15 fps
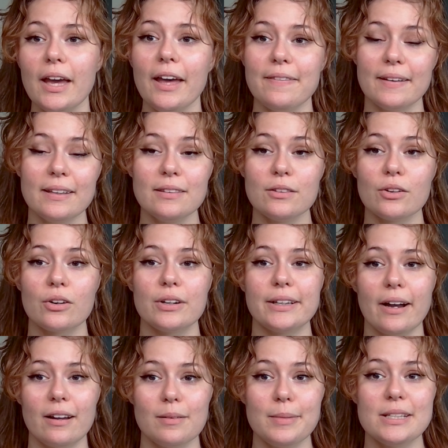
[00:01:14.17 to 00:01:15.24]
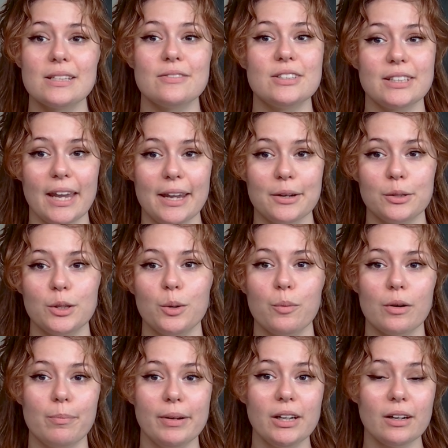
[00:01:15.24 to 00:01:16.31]
Then there are economies of scale,
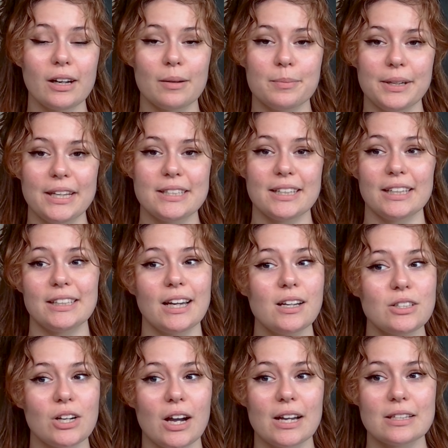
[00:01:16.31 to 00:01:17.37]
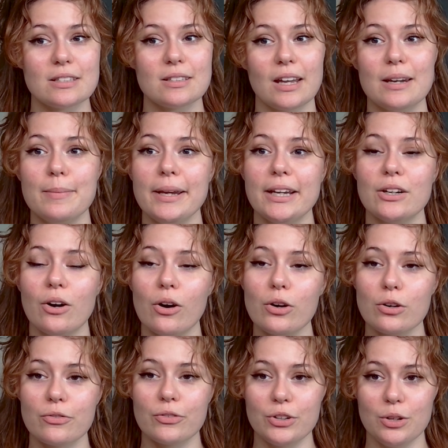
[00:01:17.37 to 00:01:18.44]
where bigger companies can cut costs and make it
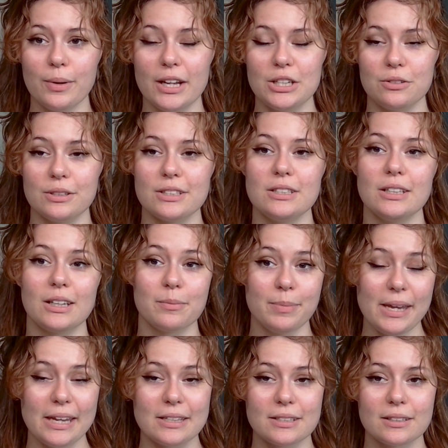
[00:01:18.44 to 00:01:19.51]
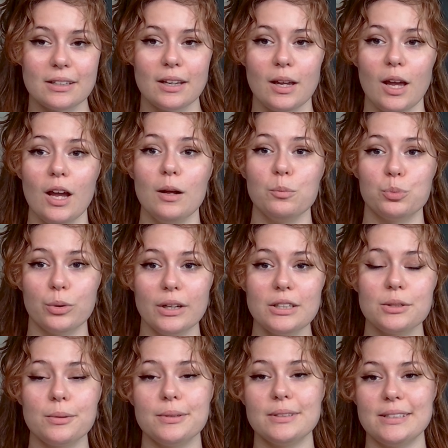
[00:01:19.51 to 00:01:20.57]
harder for new entrants to compete. Brand
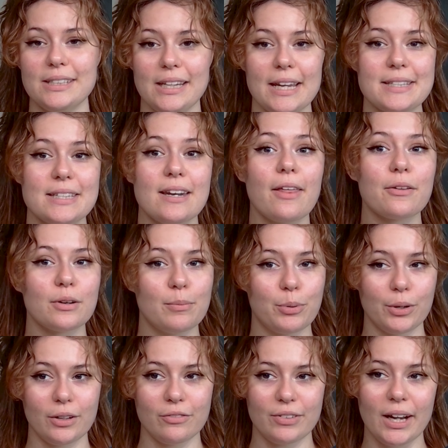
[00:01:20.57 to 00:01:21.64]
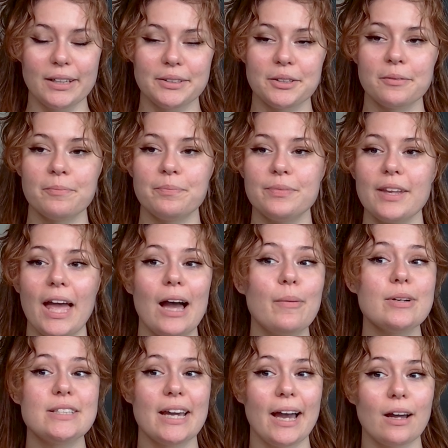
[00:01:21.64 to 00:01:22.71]
loyalty is another important factor. How
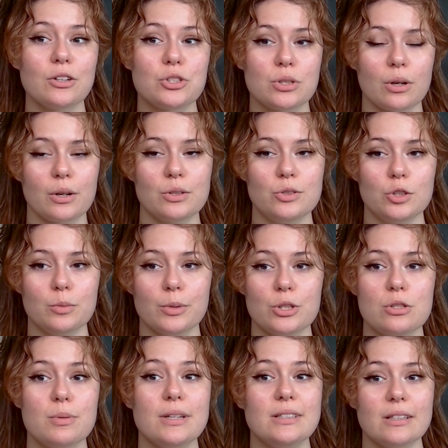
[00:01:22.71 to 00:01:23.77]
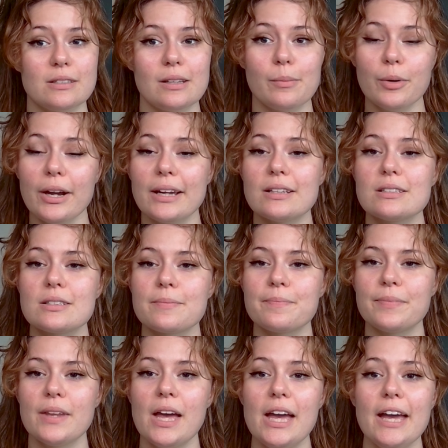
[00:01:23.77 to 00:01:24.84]
attached are consumers to existing brands?
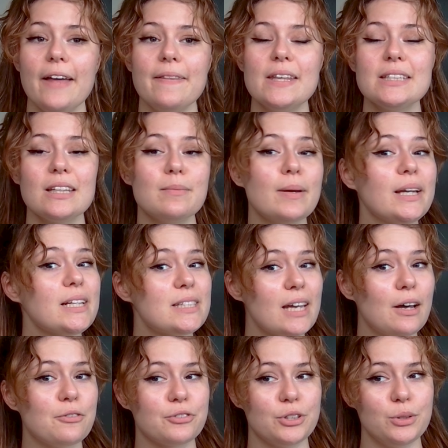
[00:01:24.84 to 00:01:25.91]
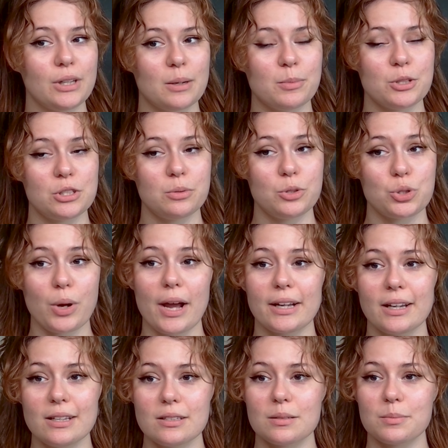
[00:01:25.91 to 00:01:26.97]
This can make it tough for newcomers to attract
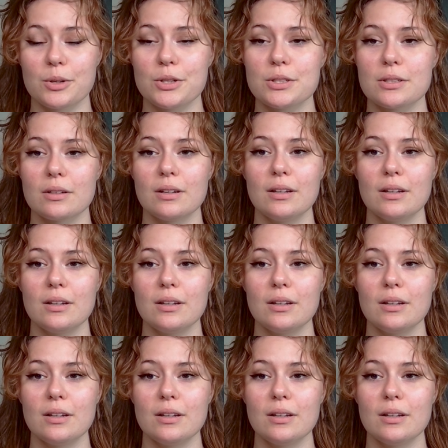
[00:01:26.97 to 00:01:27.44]
customers.